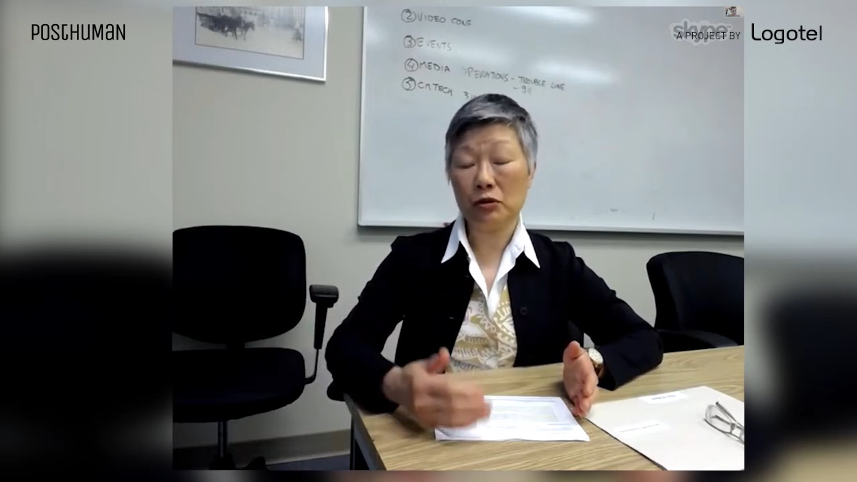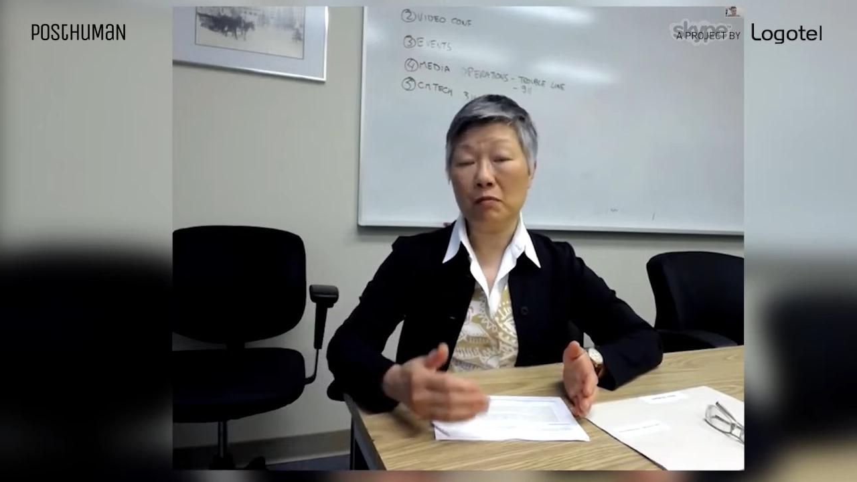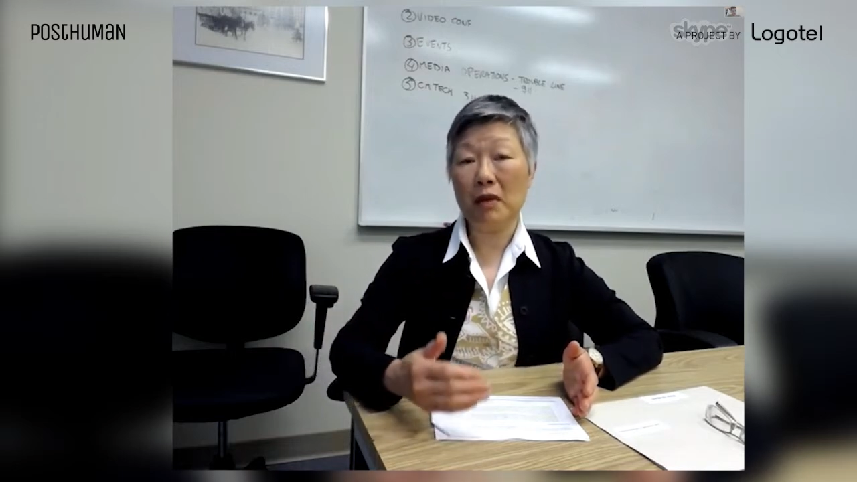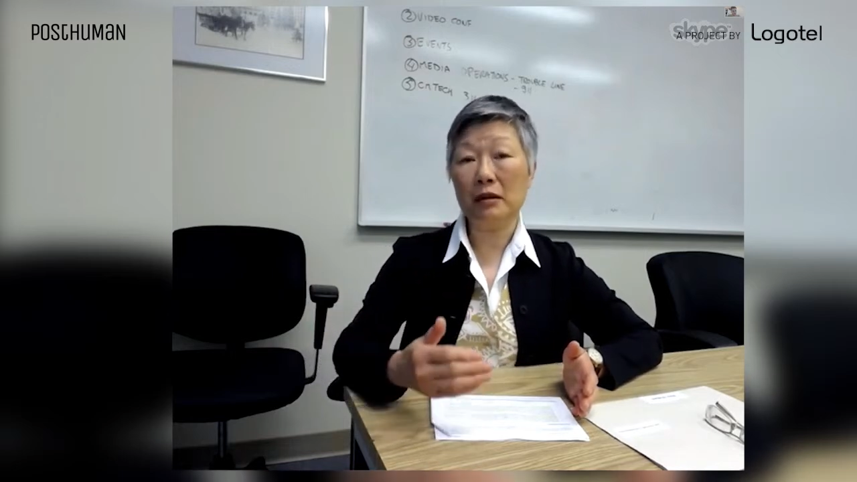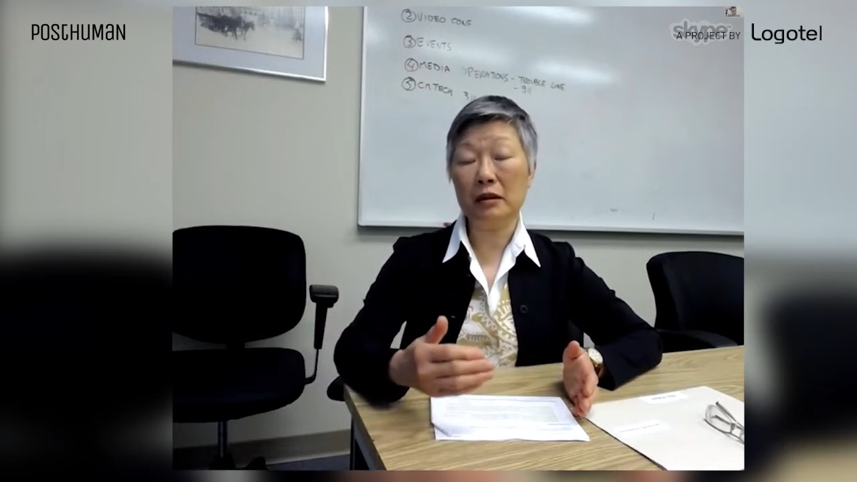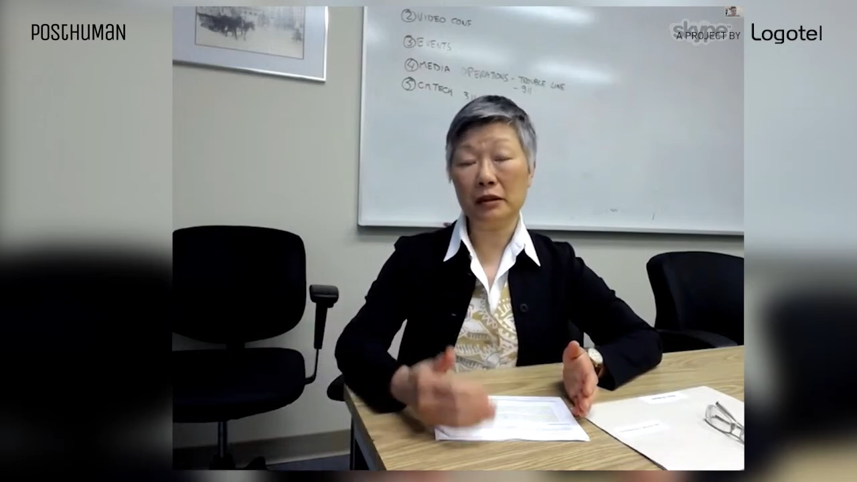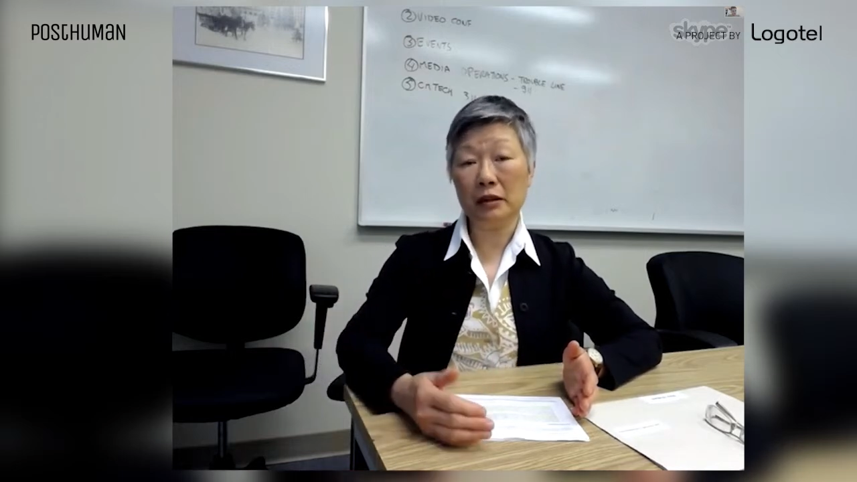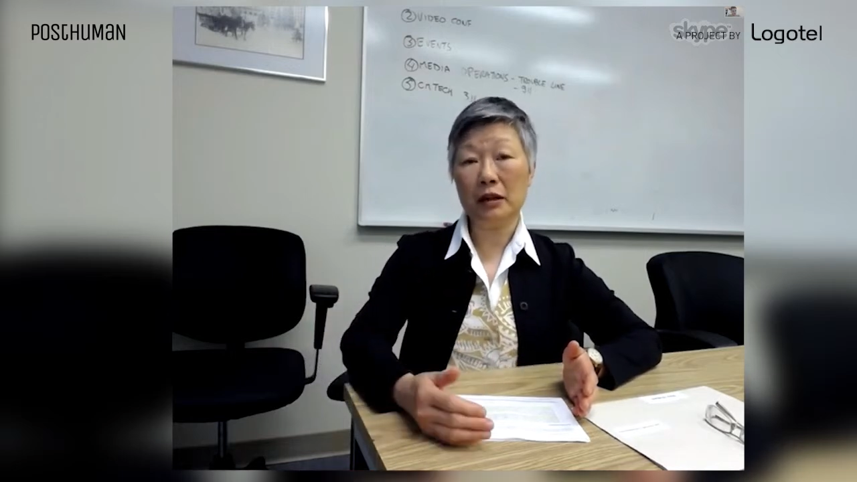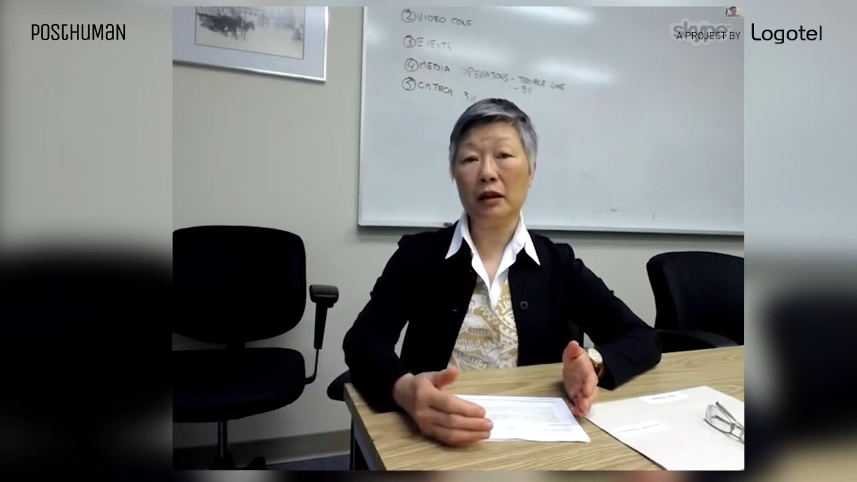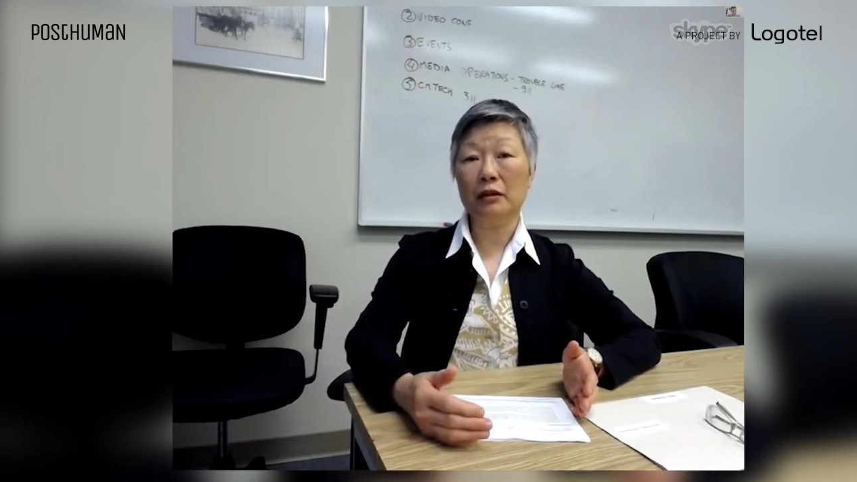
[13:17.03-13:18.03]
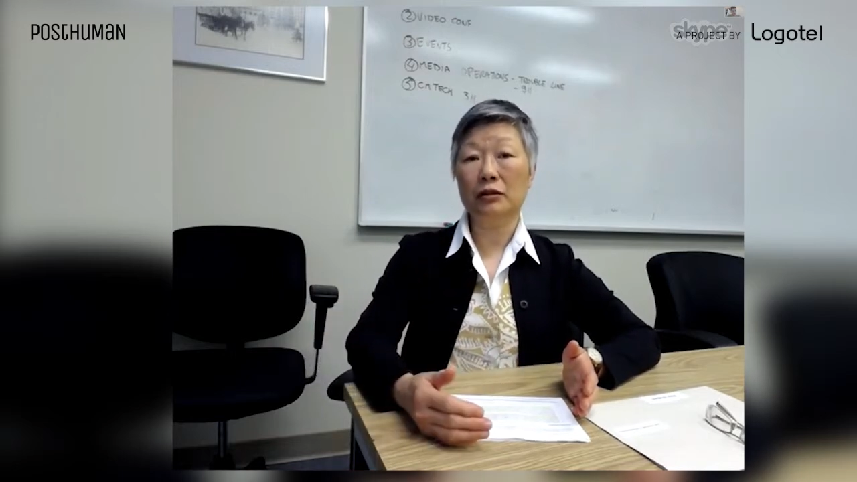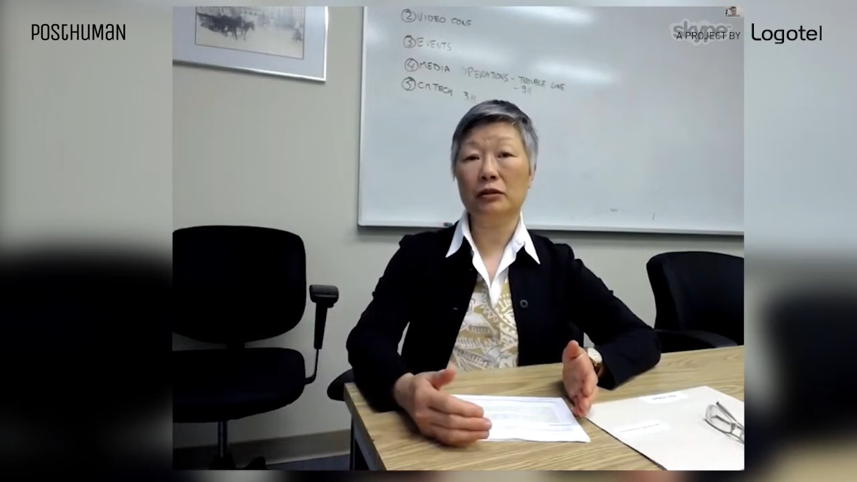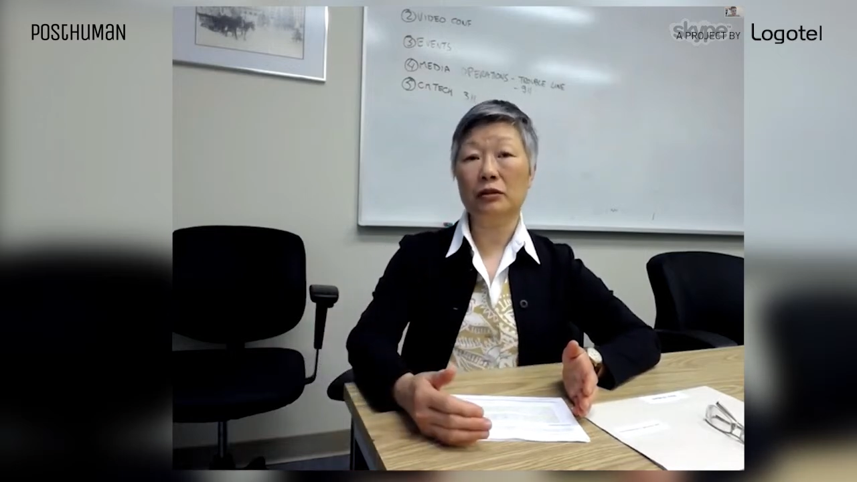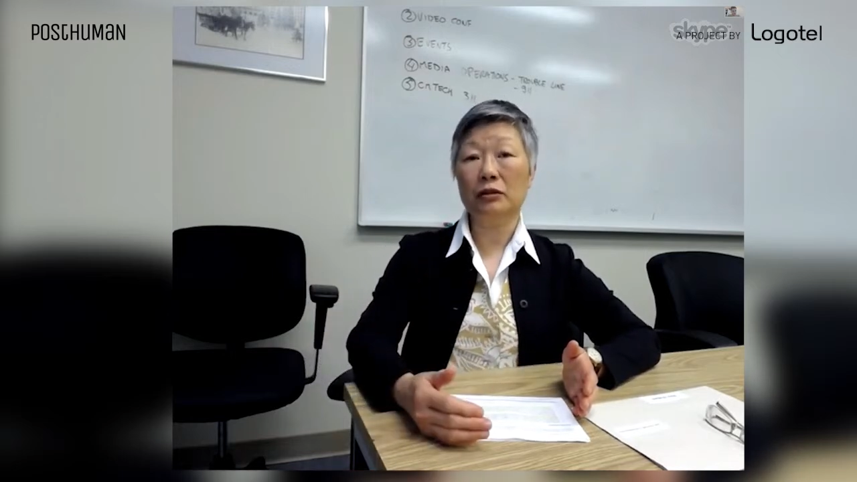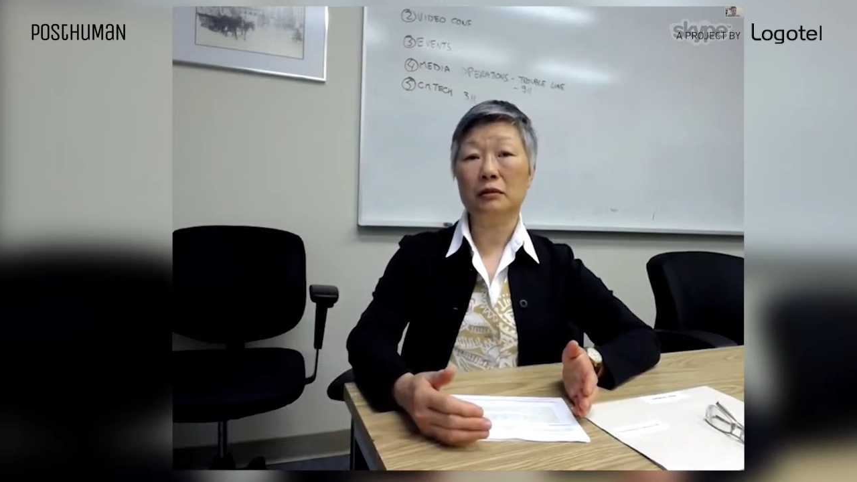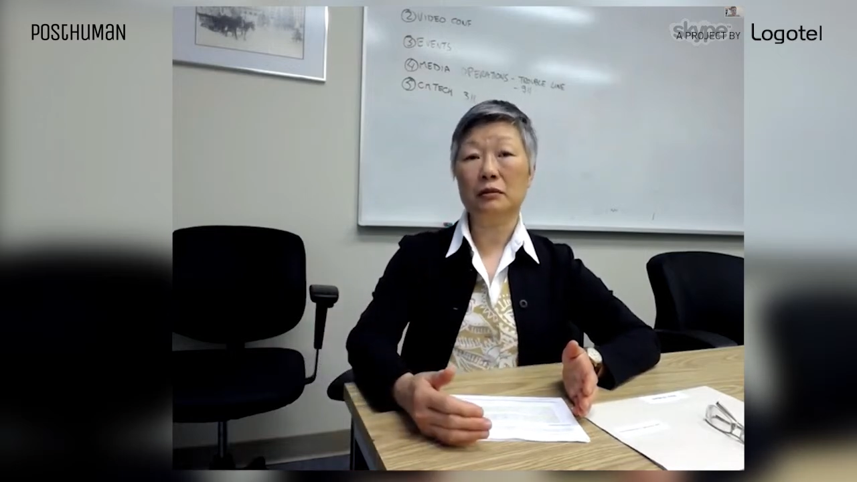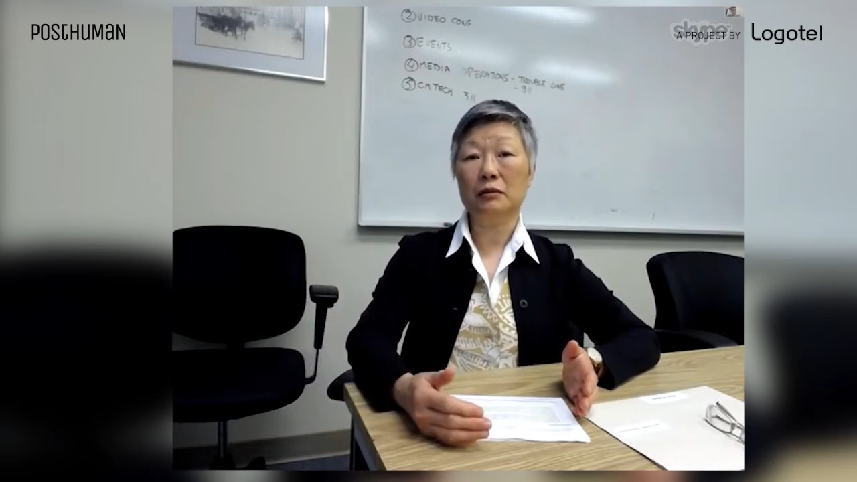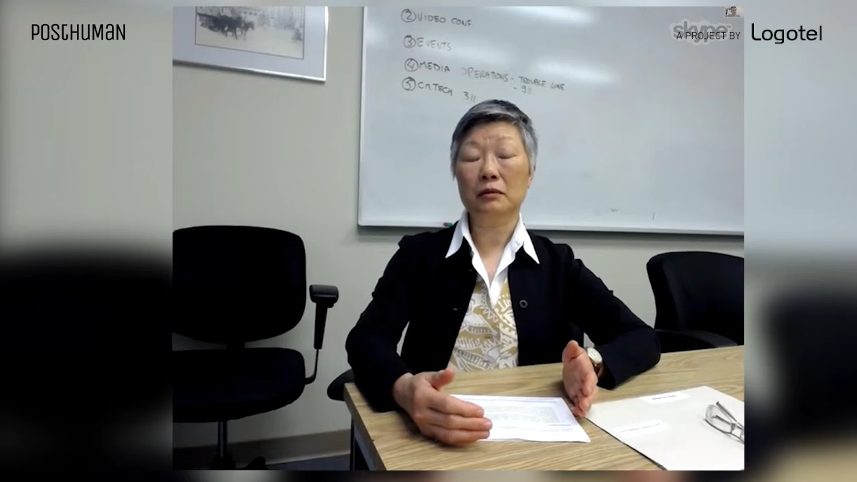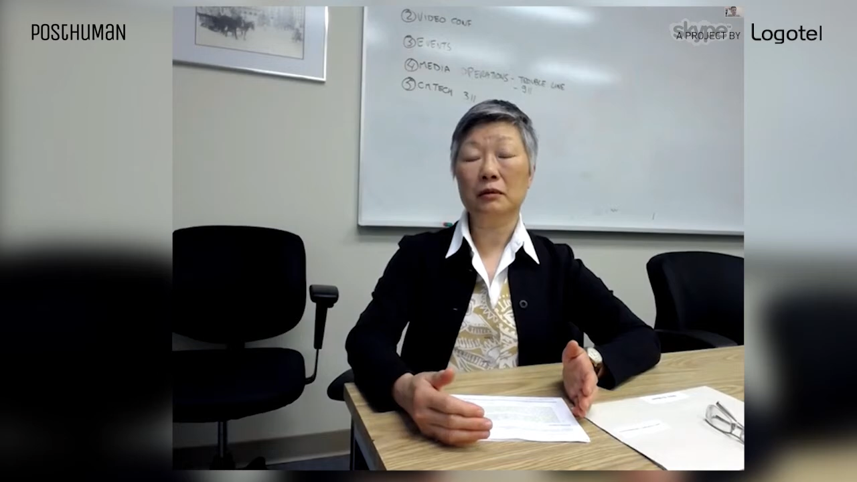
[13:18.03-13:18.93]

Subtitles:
tremendous intelligence.